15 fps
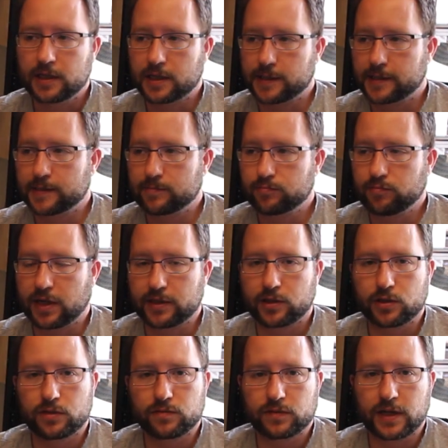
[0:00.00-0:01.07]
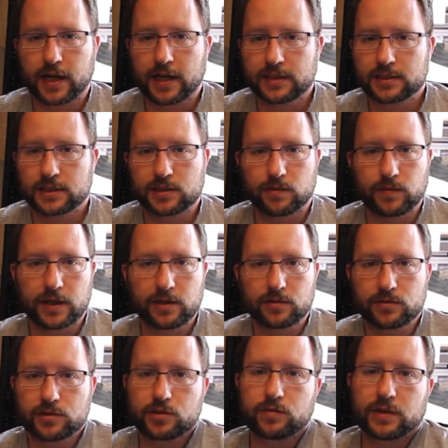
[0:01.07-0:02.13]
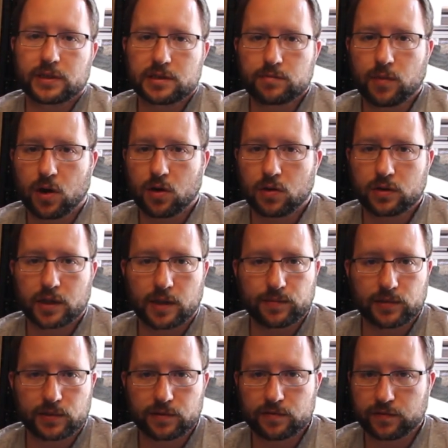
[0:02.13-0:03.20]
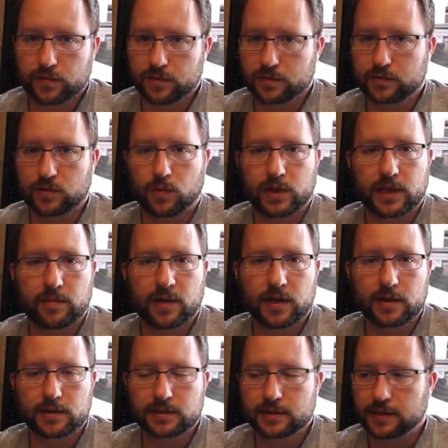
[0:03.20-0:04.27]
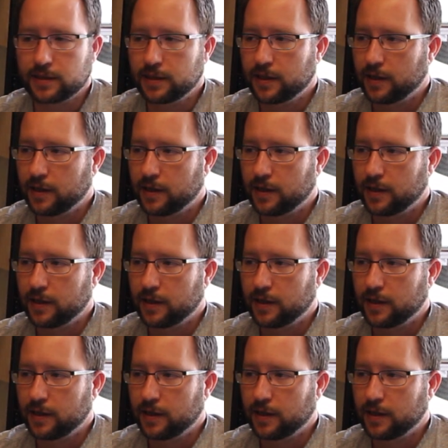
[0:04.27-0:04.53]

I could have got just a regular 2-inch ball coupler for $20.